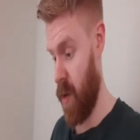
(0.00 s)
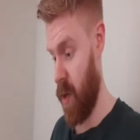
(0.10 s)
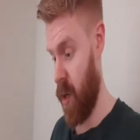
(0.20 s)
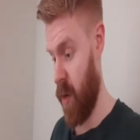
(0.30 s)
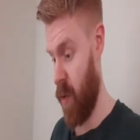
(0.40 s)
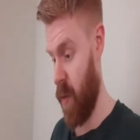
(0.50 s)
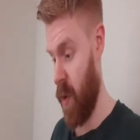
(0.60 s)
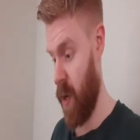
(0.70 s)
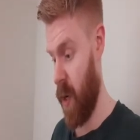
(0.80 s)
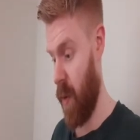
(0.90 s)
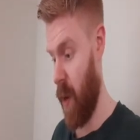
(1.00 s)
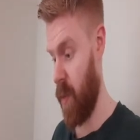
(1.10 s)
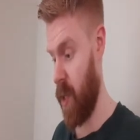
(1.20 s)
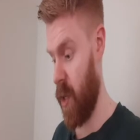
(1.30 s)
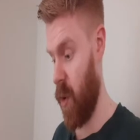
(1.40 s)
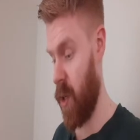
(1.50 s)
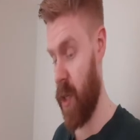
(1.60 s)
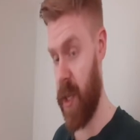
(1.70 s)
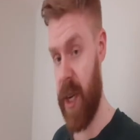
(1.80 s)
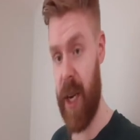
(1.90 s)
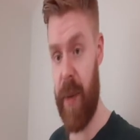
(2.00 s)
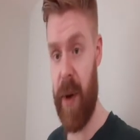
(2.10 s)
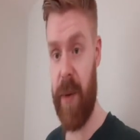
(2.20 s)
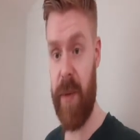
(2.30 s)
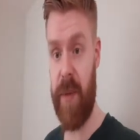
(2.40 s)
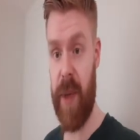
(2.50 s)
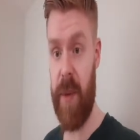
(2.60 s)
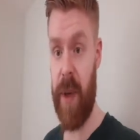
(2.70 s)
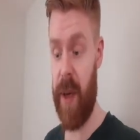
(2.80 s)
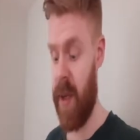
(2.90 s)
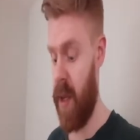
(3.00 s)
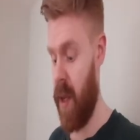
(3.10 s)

Iron Robin. I'm still undecided about keeping it.